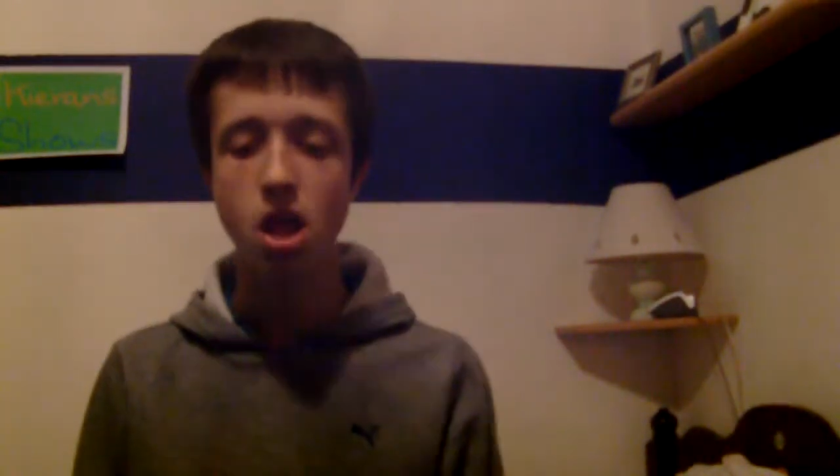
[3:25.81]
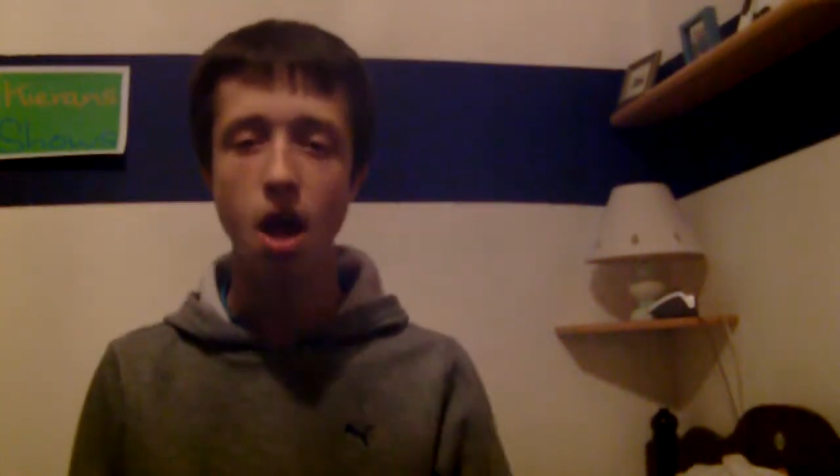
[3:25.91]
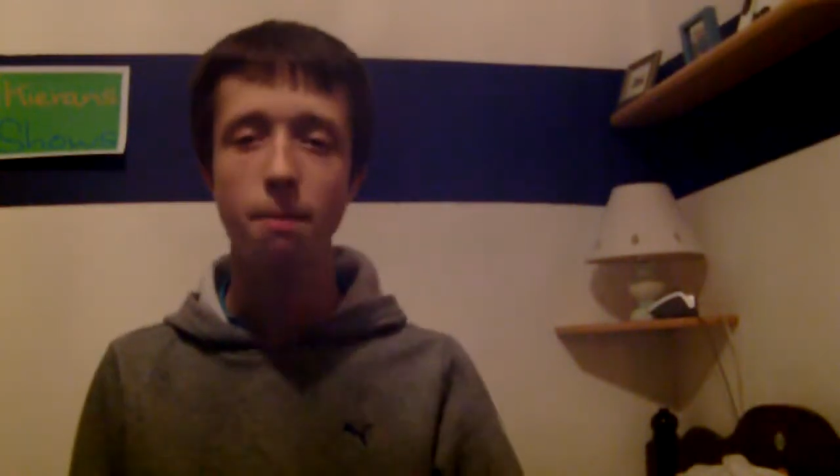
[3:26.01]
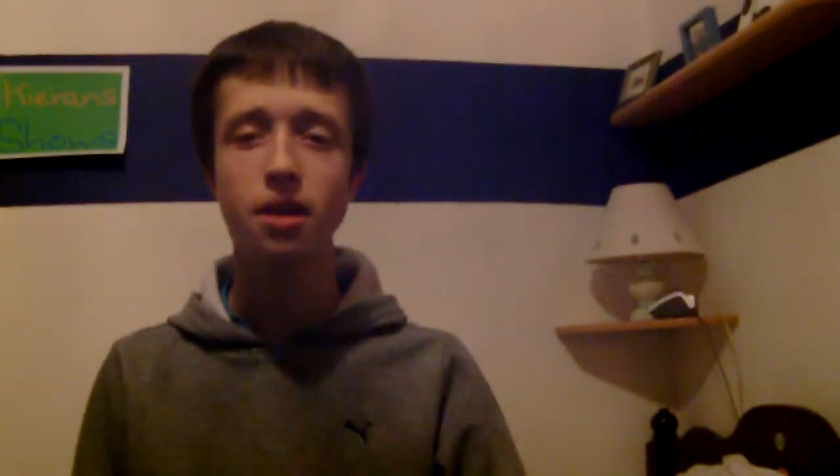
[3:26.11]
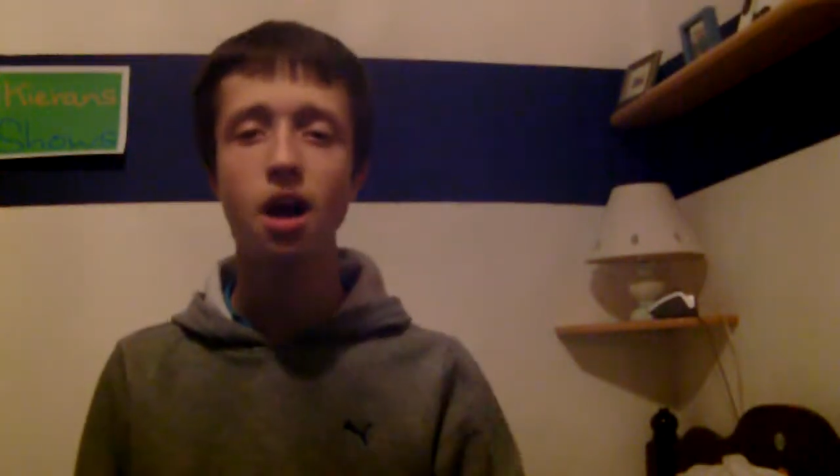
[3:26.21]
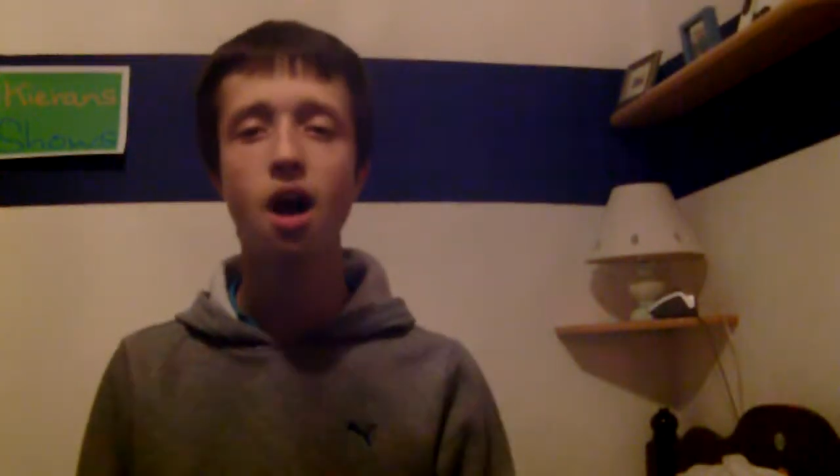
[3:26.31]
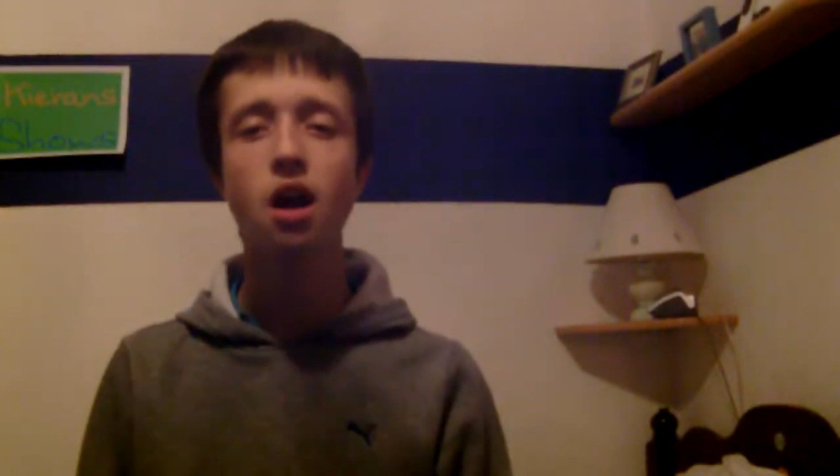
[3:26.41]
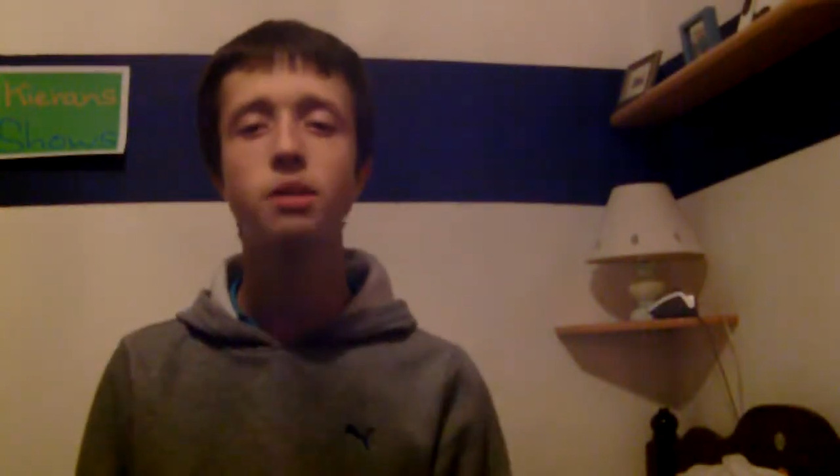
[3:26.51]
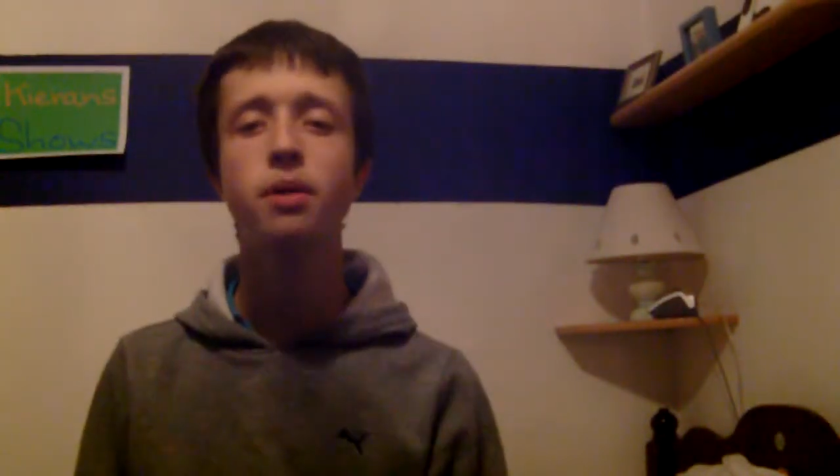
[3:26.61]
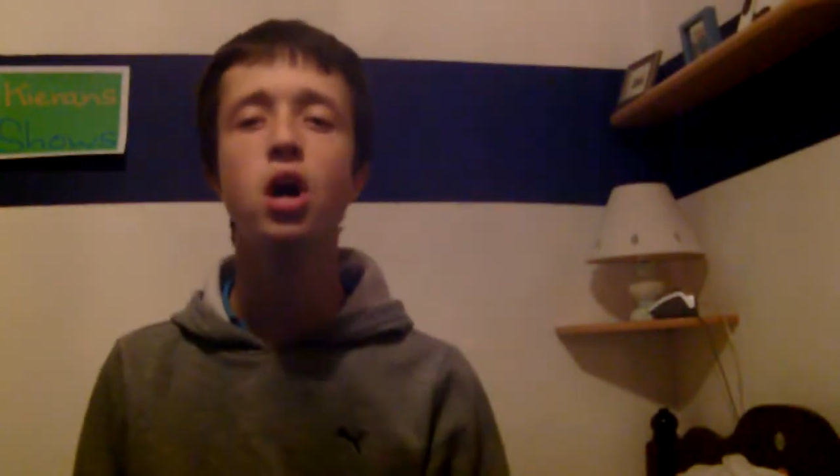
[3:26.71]
your blog
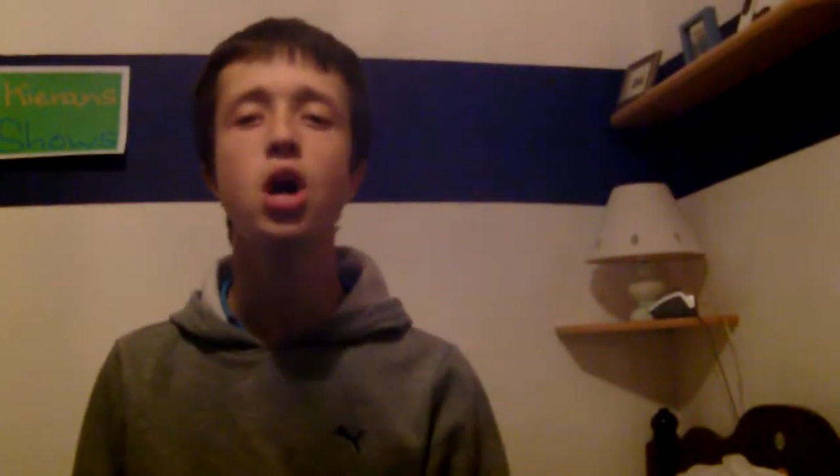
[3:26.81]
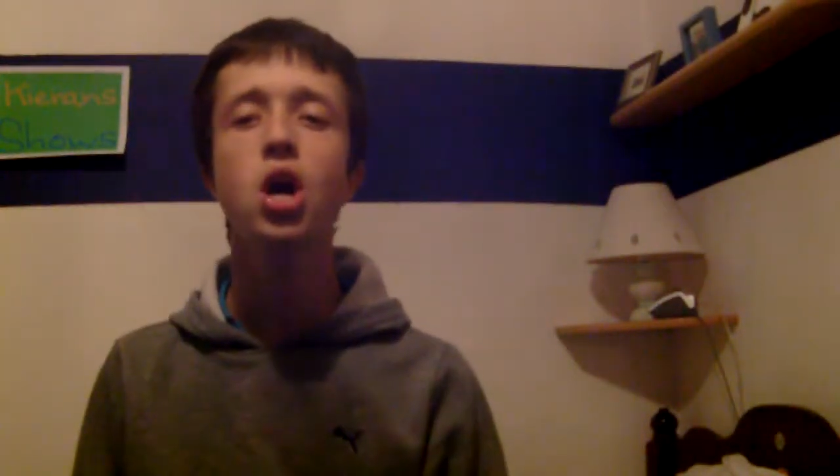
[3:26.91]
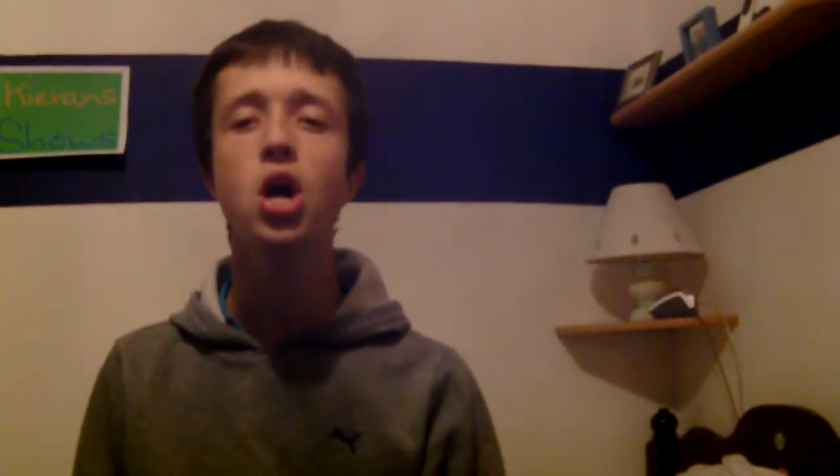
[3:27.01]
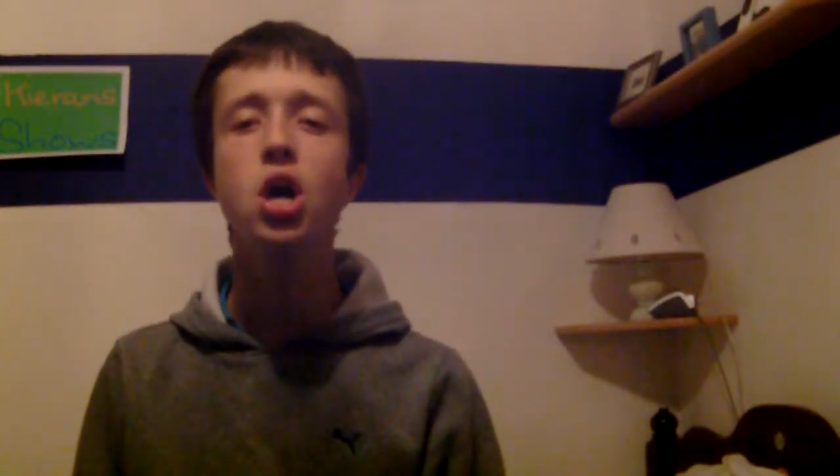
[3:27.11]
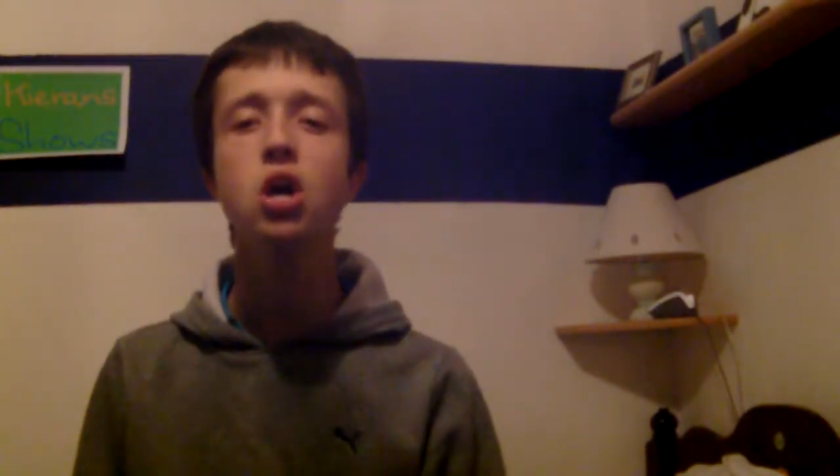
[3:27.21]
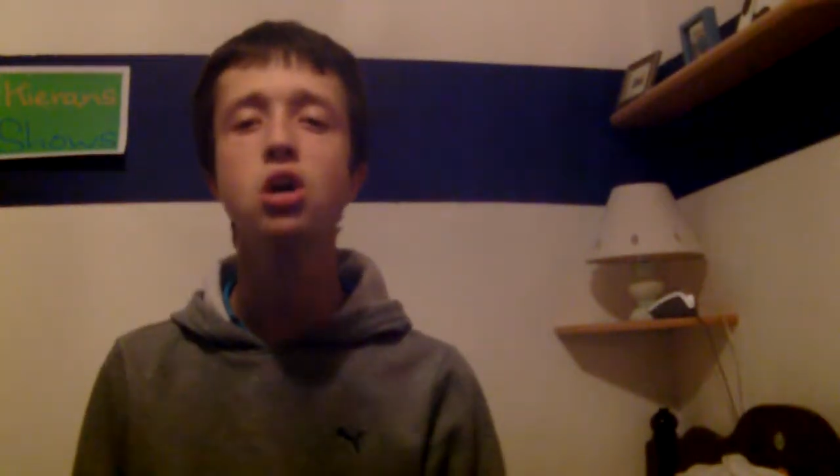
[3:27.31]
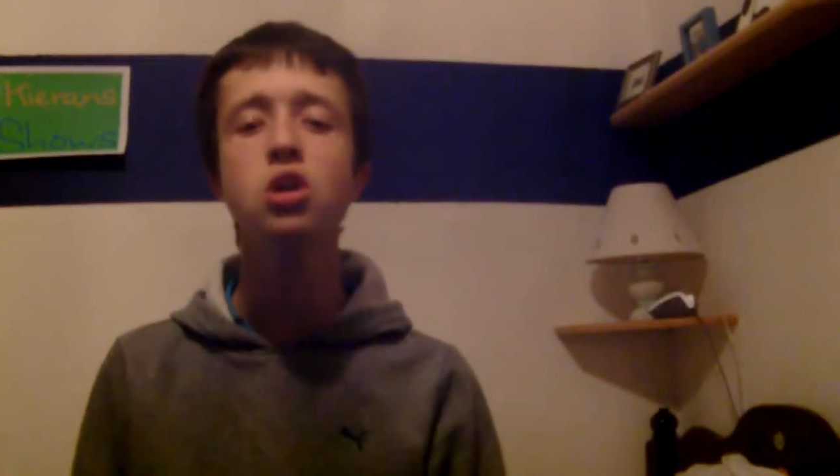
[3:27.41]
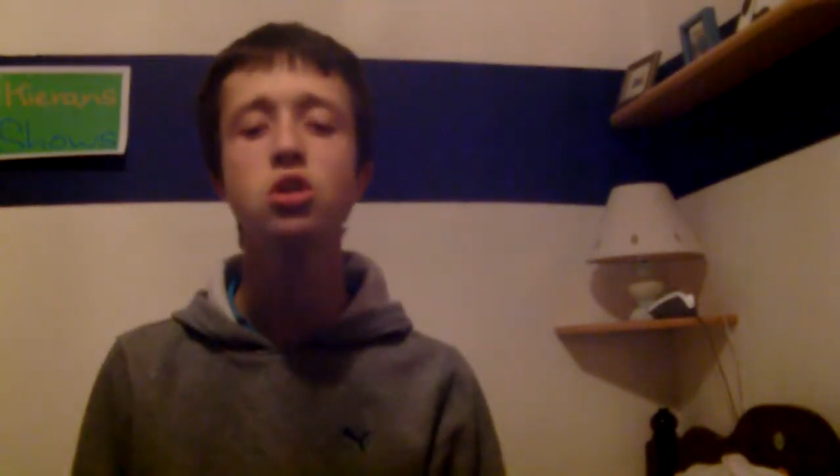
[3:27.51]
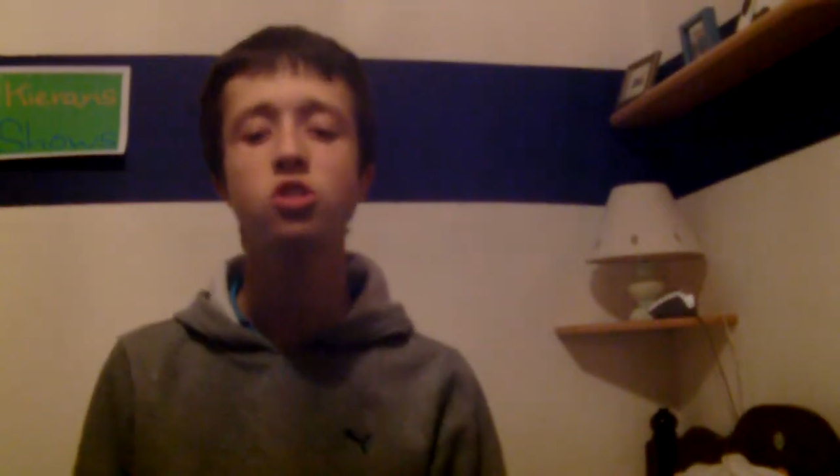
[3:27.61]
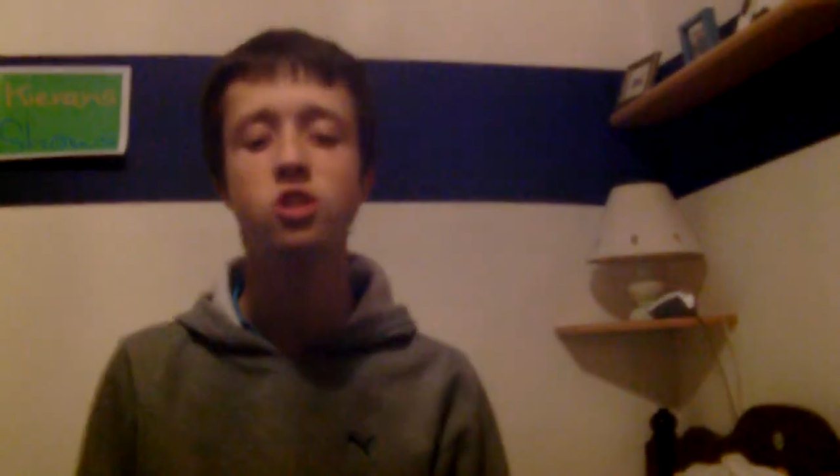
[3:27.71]

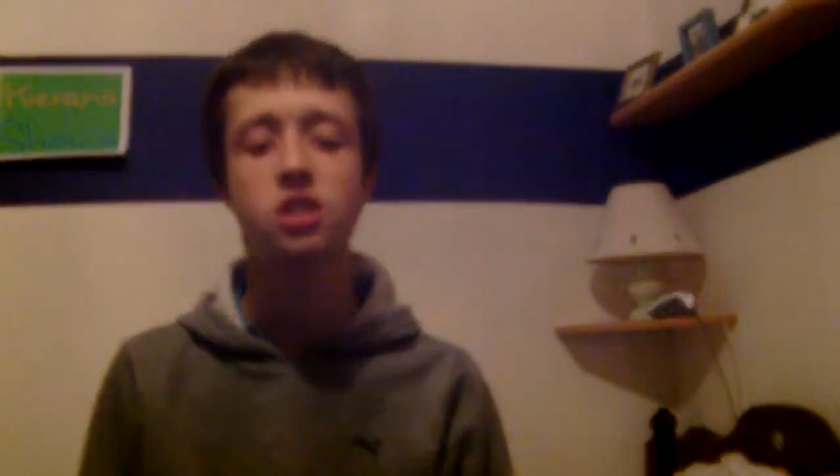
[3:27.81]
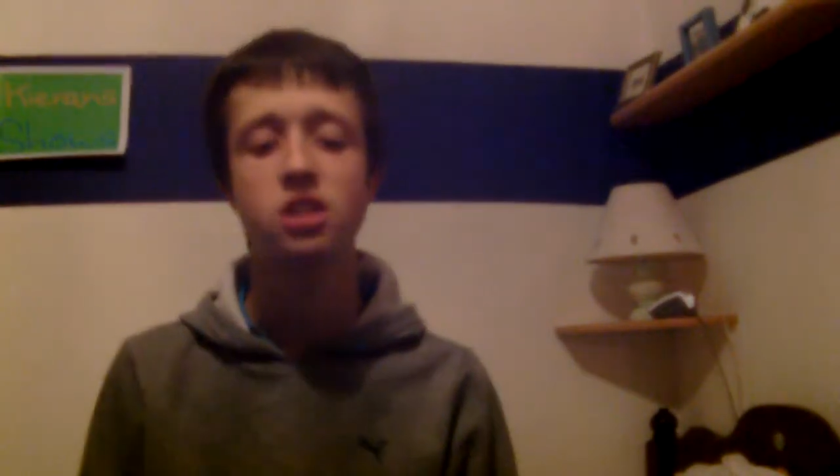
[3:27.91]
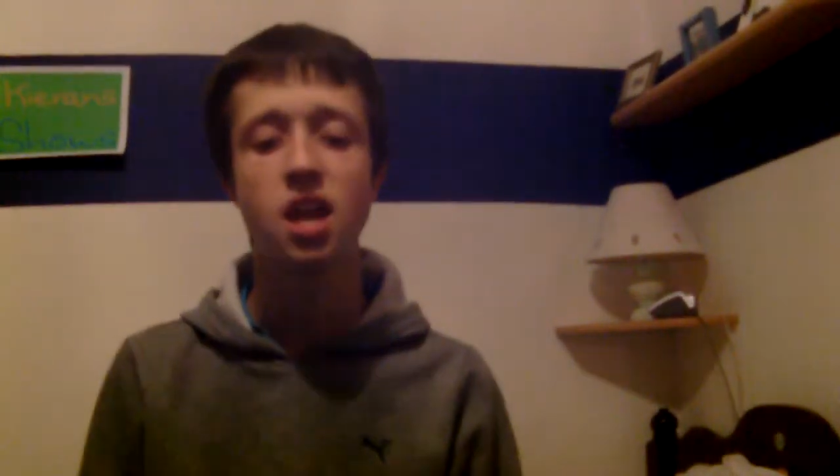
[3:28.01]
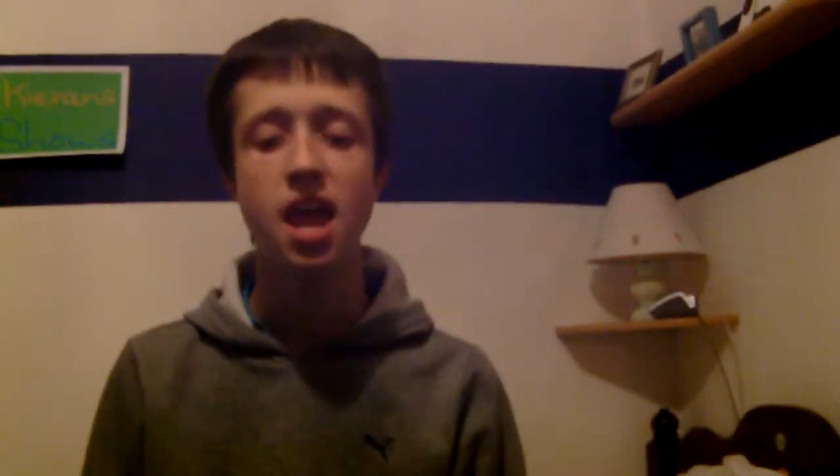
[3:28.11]
post.